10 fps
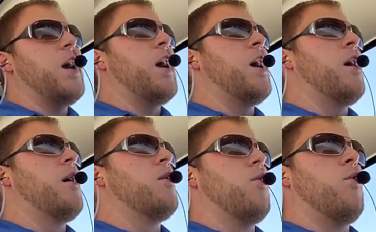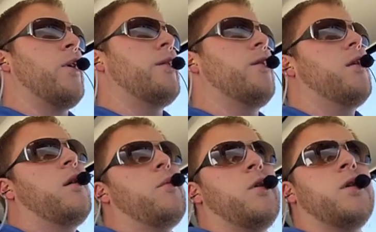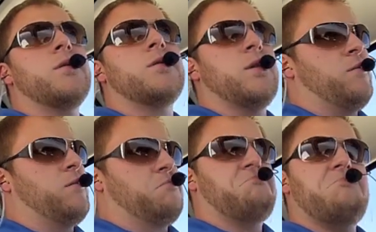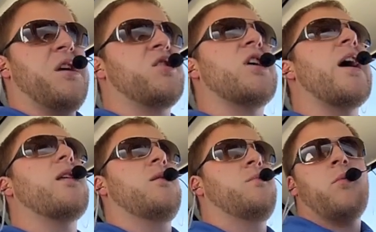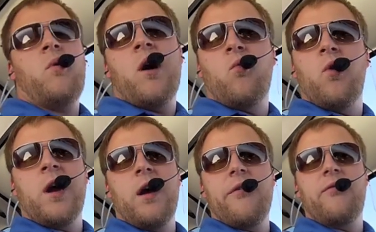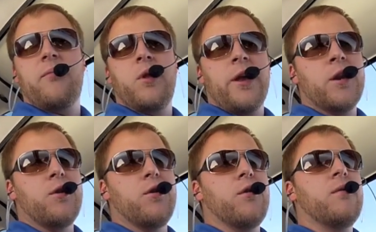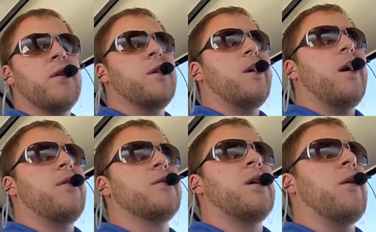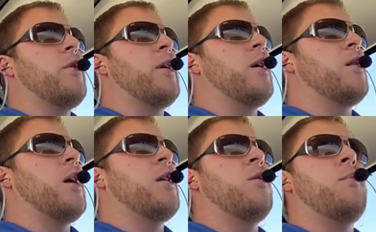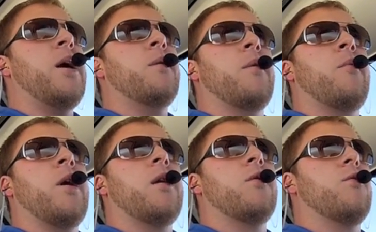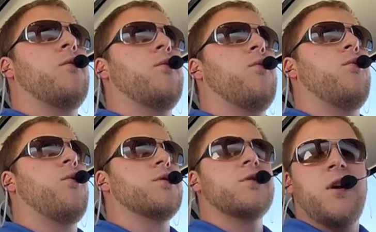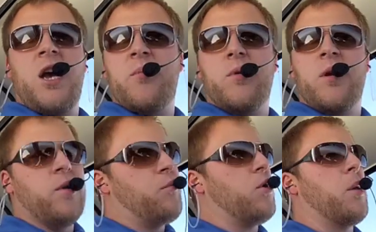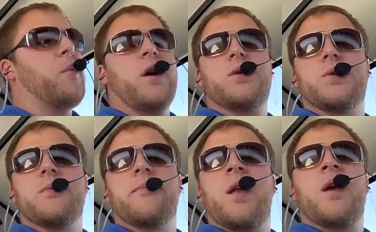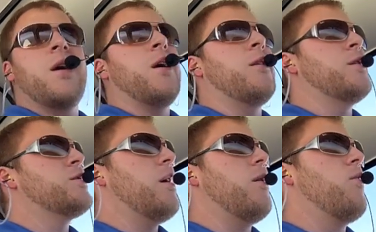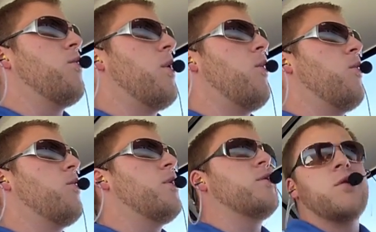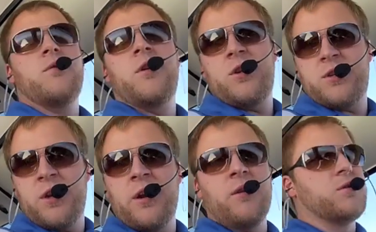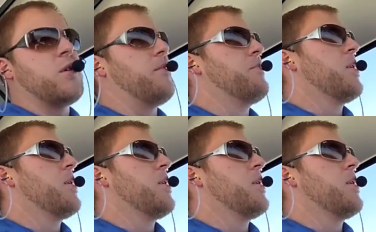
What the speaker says: And what I tell them is exactly in my mind what I plan to do. And there's not really a lot of debate in my mind of what's going to happen. I'm going to pull the parachute. And they say, well, so then the scenarios come.